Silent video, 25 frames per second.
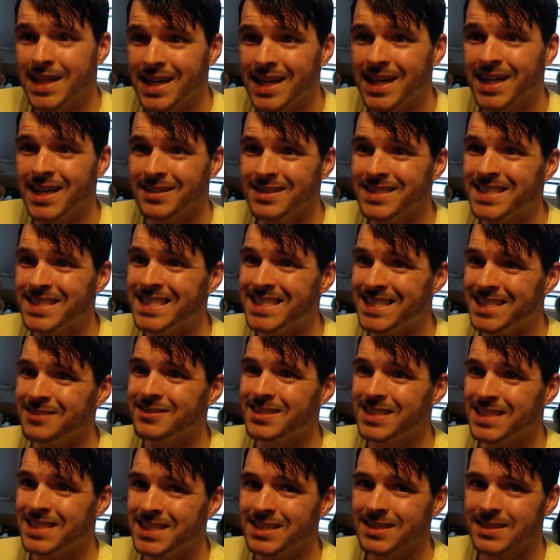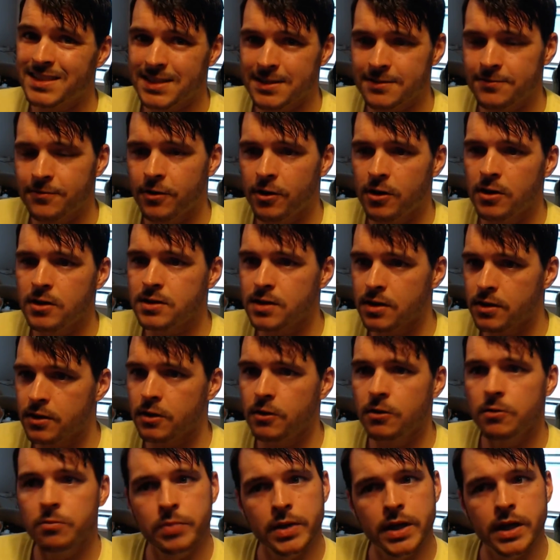on anyone else as far as the
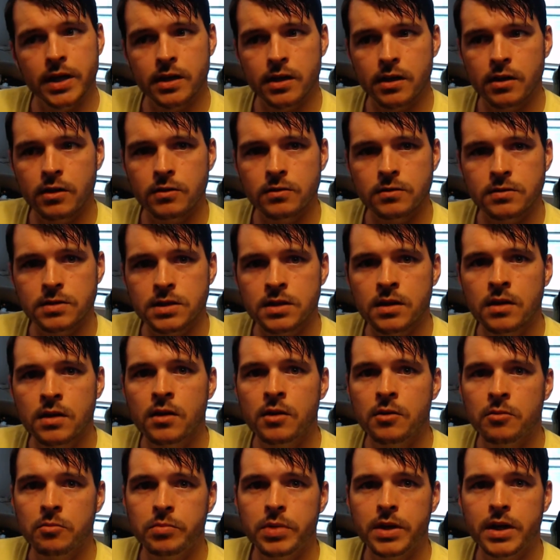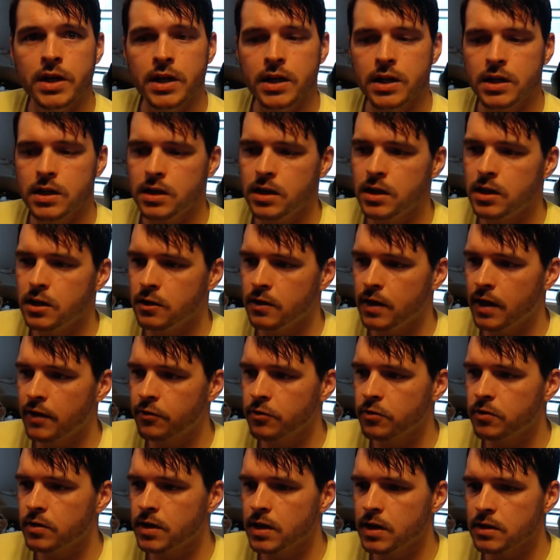third pick goes, but,
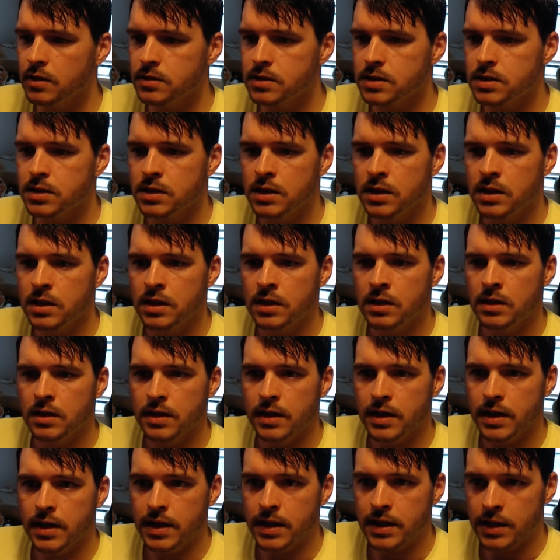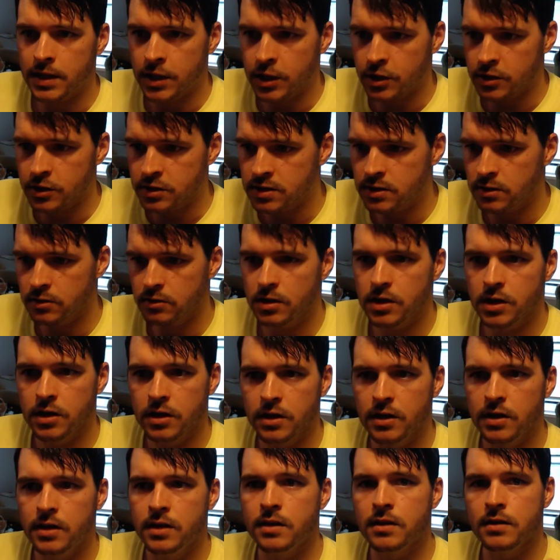everyone else, they're still
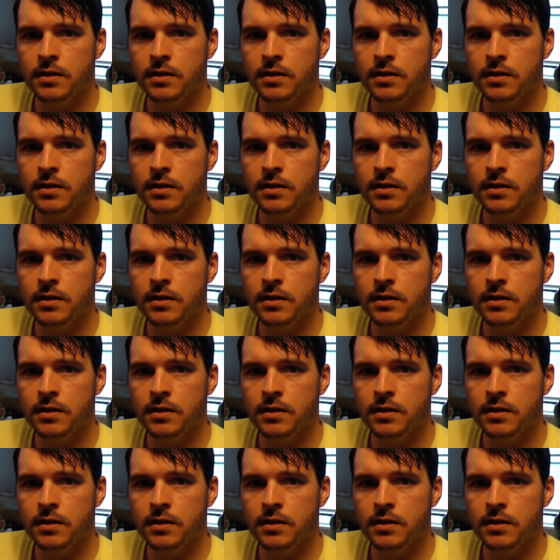good.